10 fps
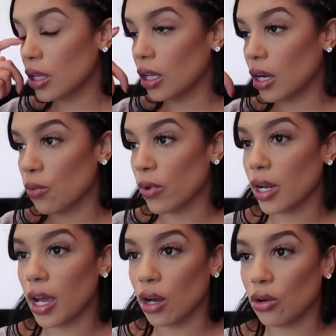And then I
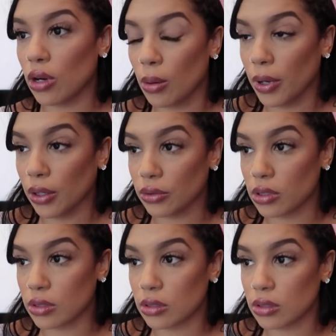went out
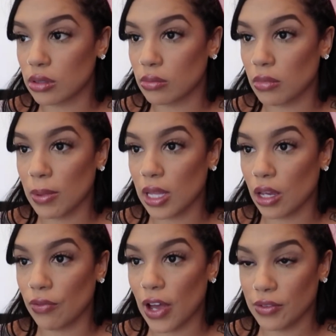about maybe
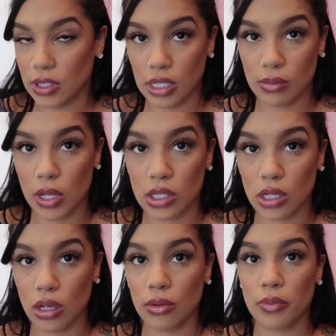like 5-6
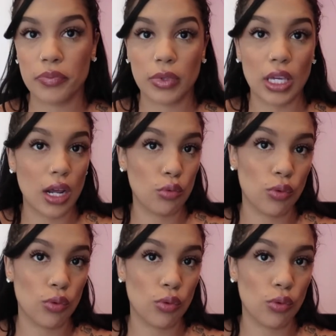months ago, and